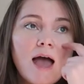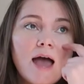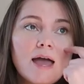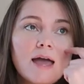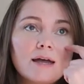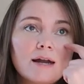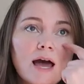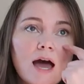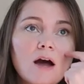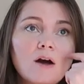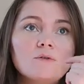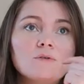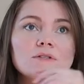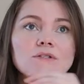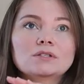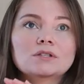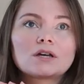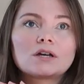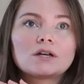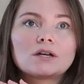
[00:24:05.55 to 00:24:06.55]
and I
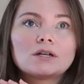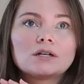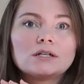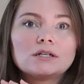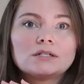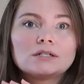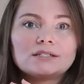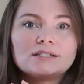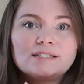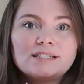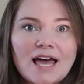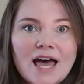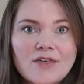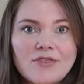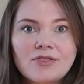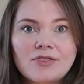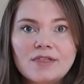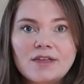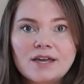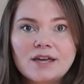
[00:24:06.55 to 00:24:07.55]
was
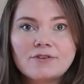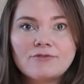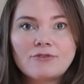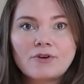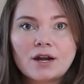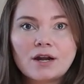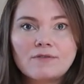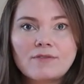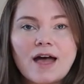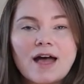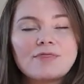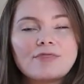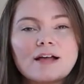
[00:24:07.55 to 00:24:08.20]
definitely afraid of that.